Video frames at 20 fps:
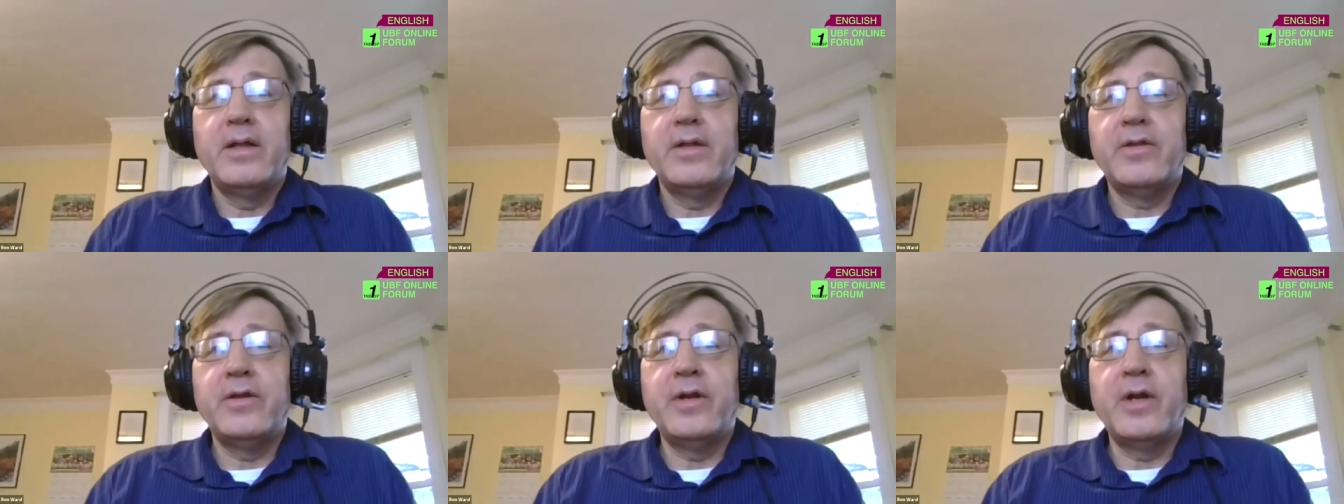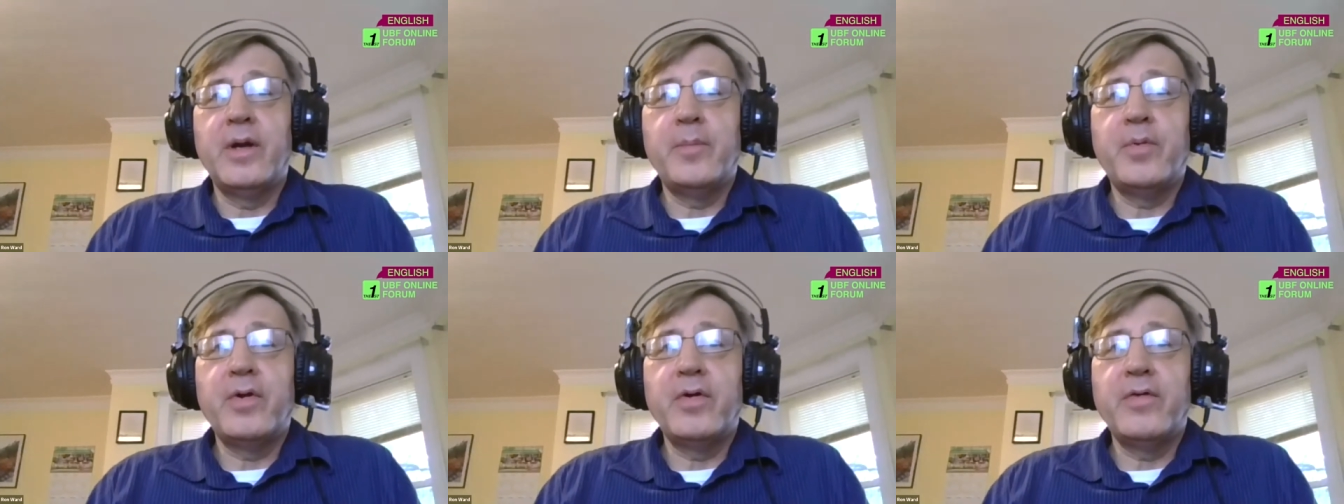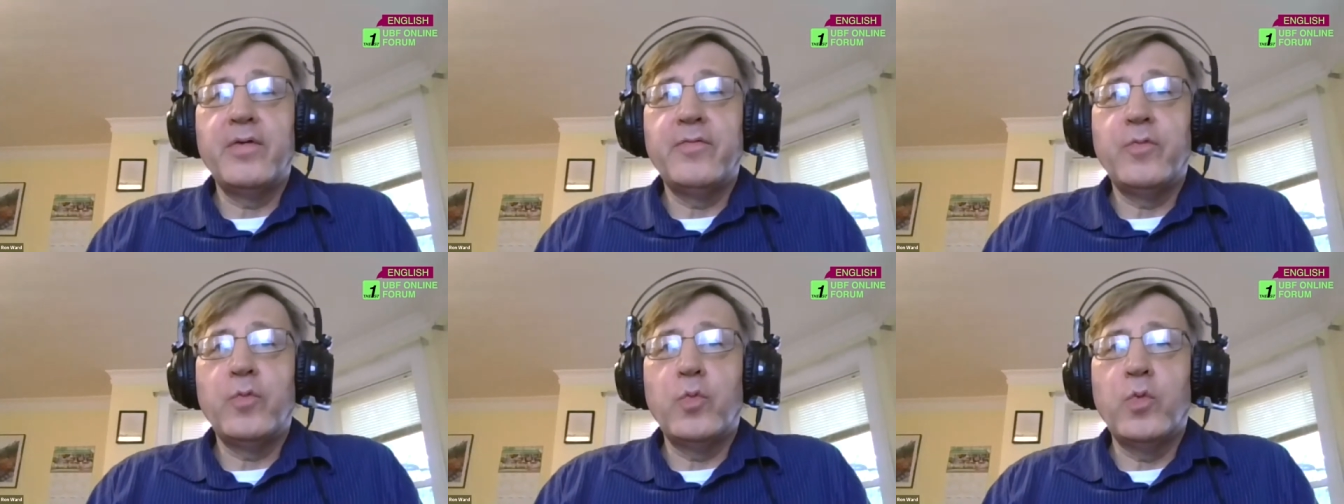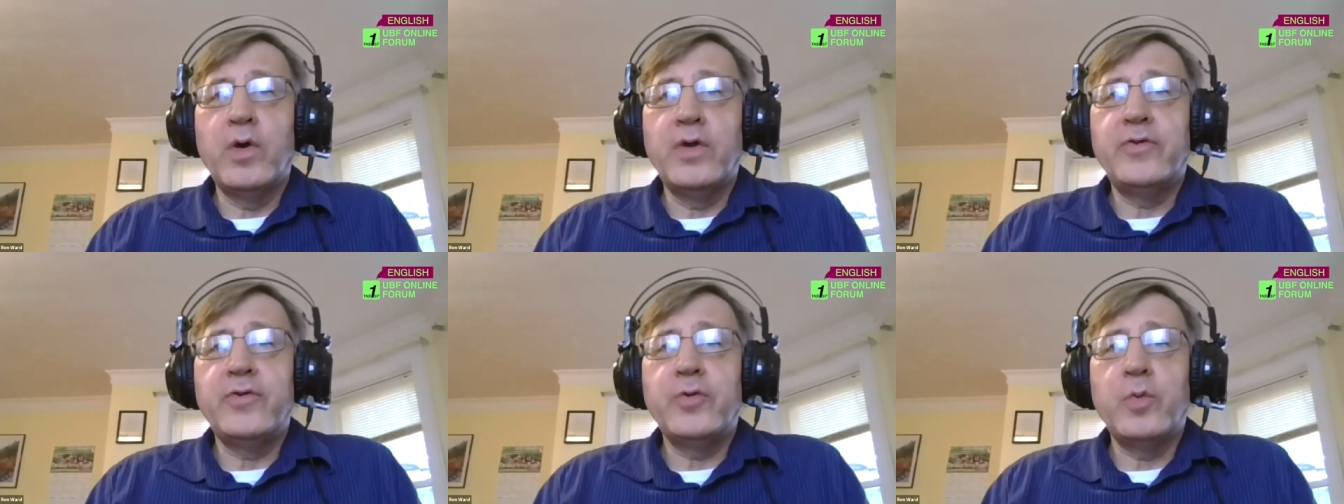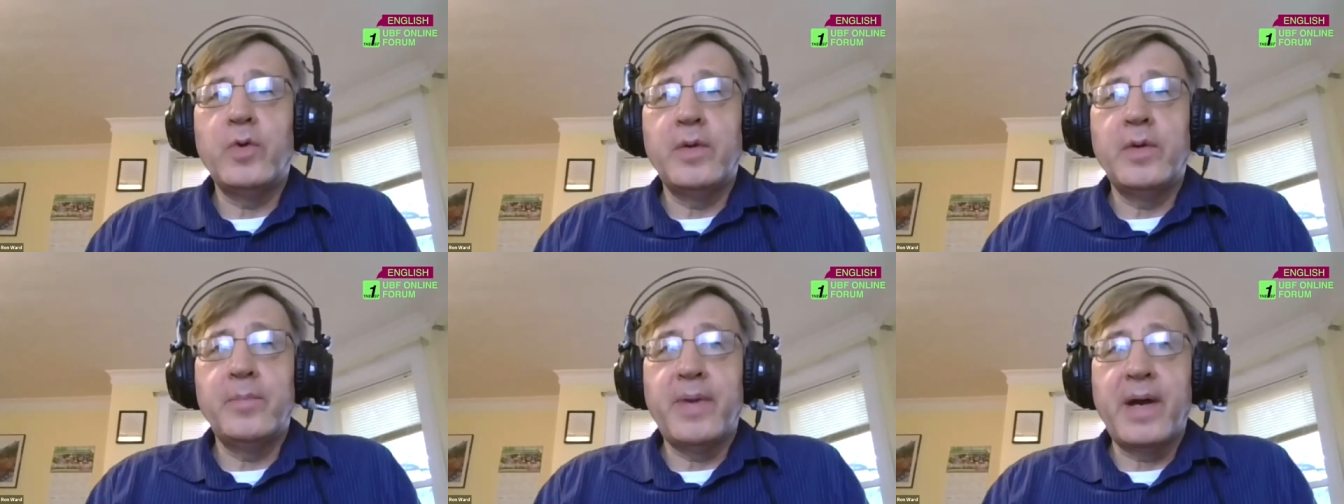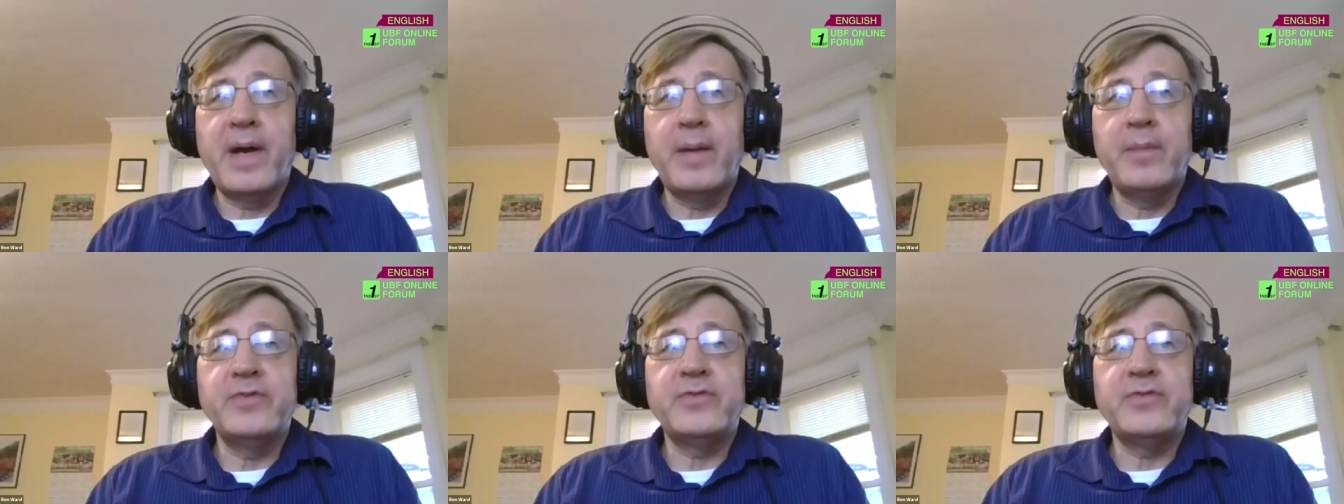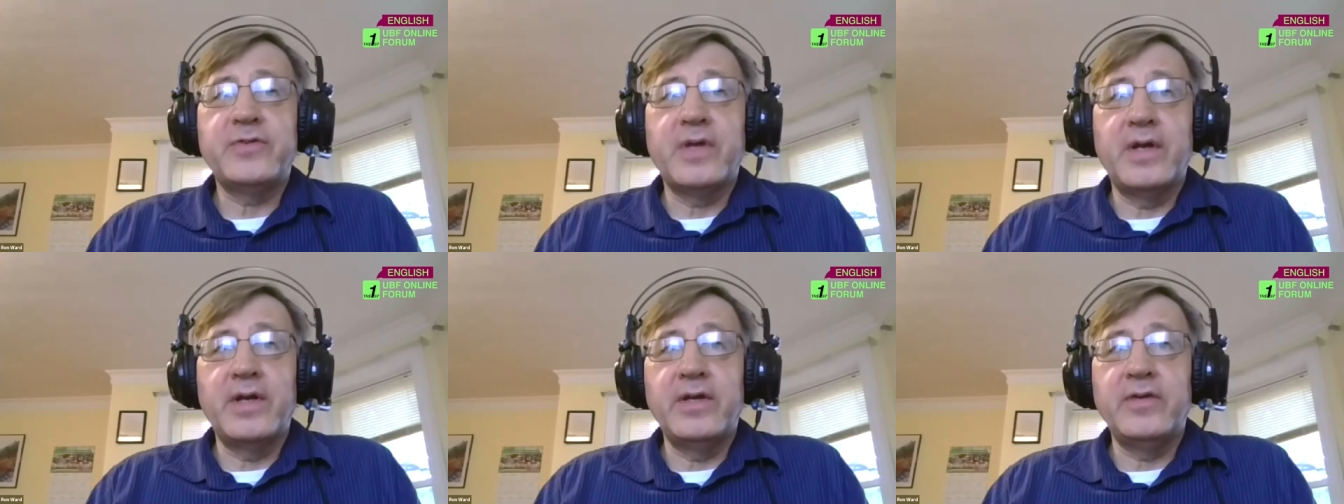The number of one to one Bible
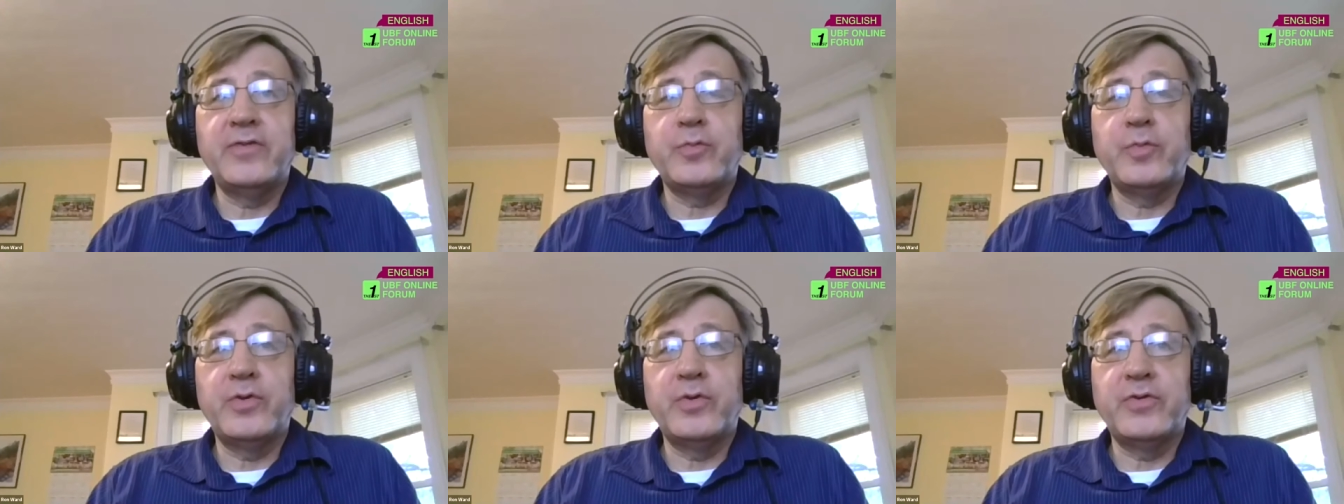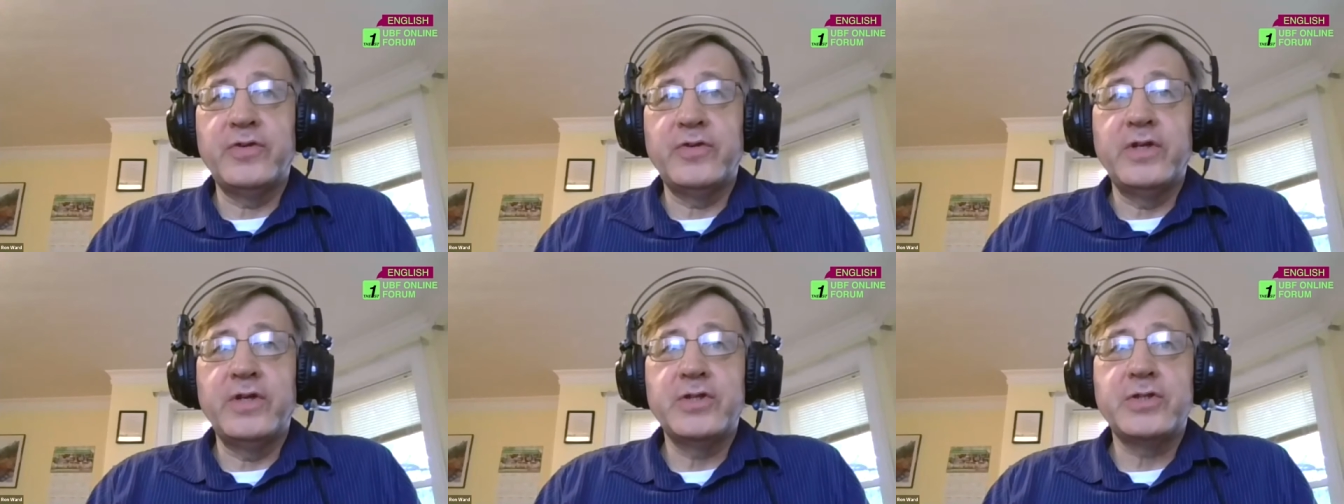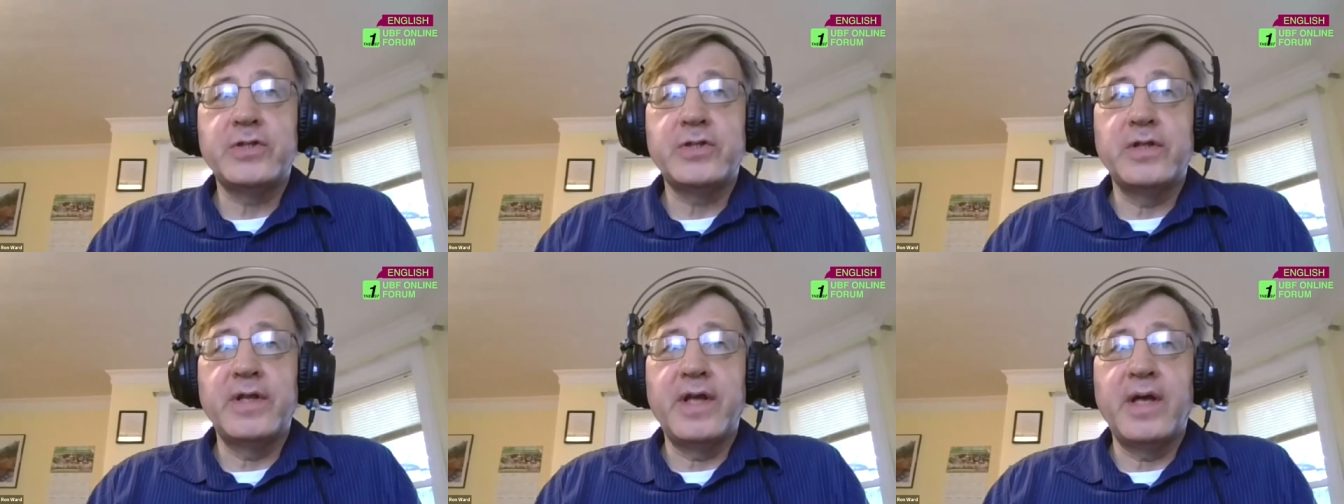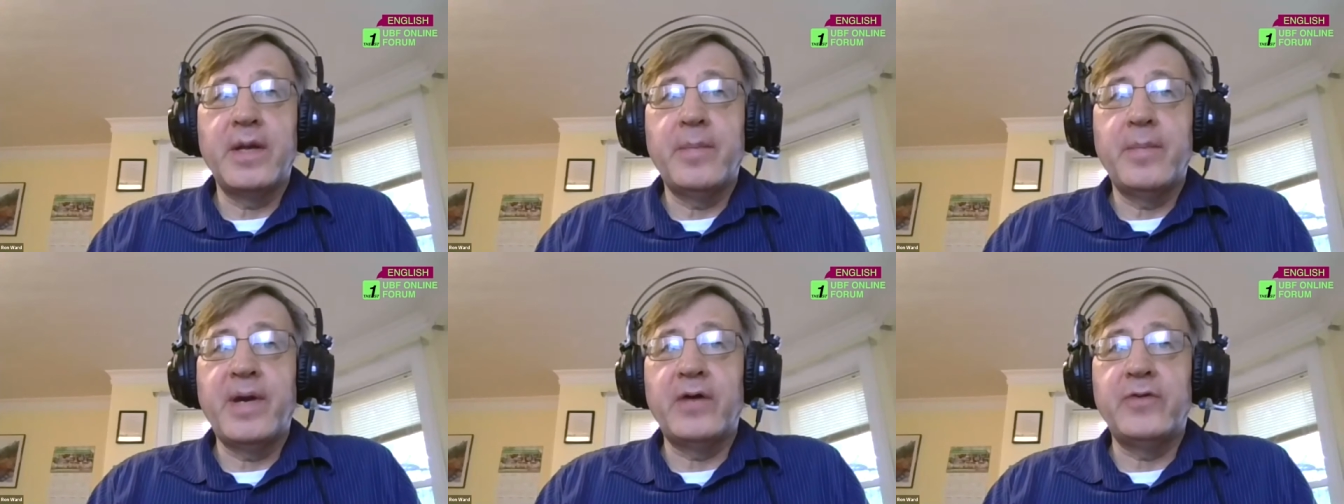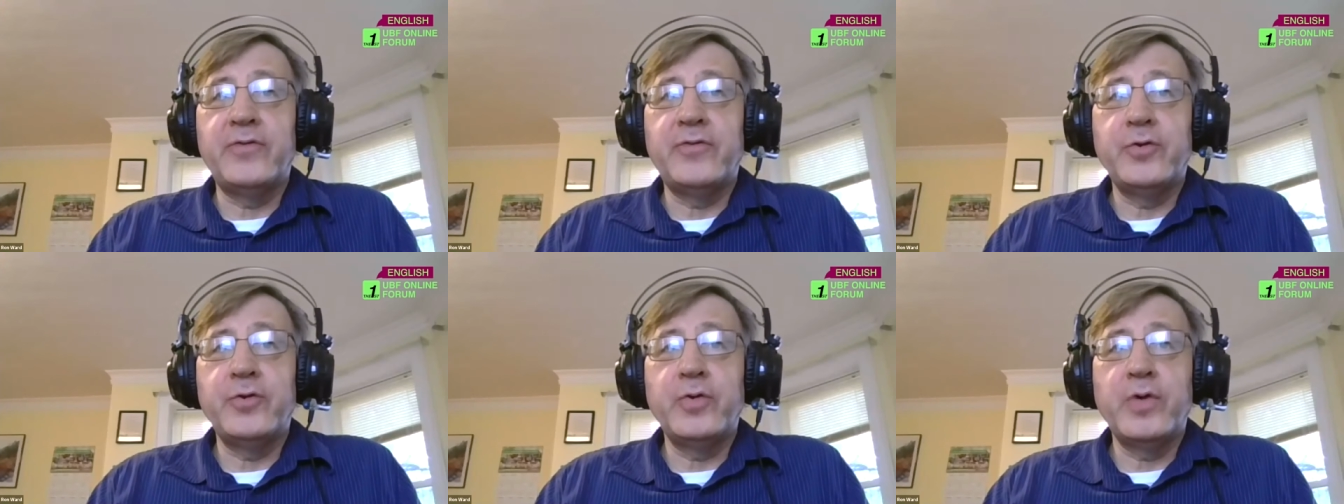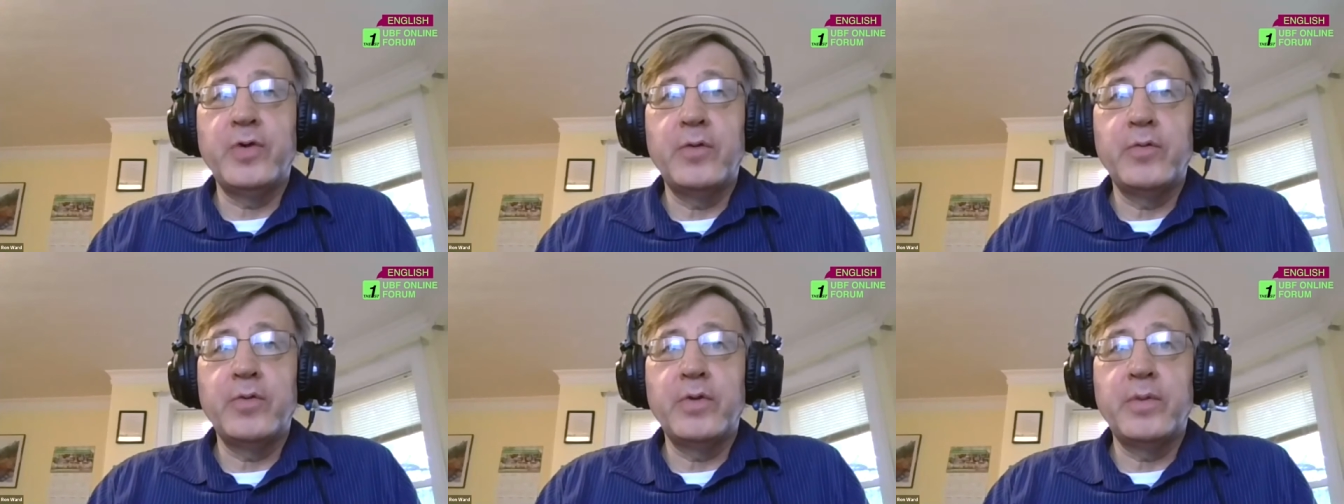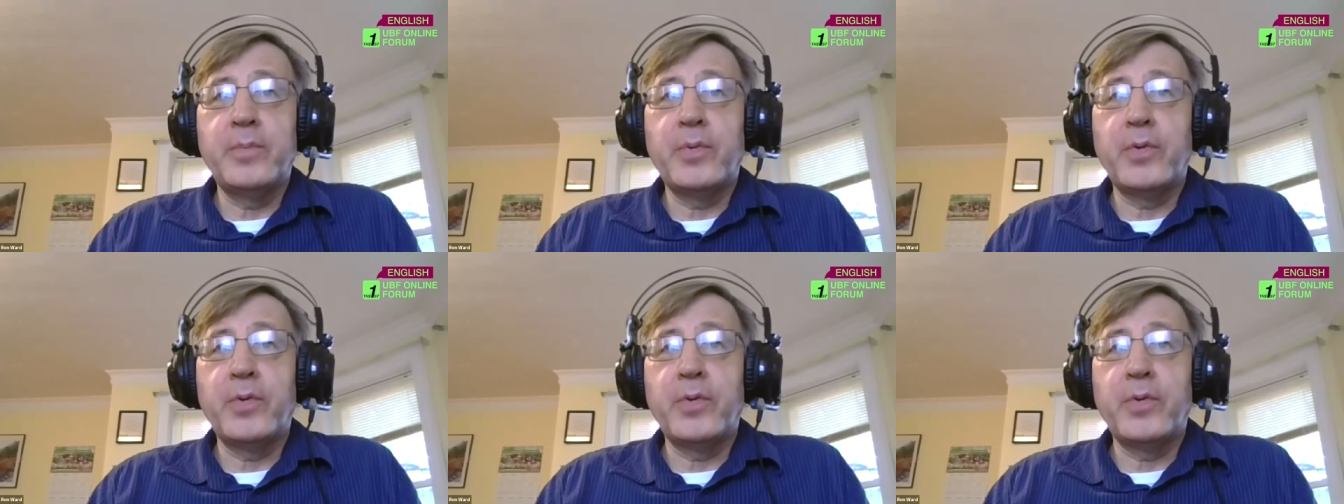studies was initially about 200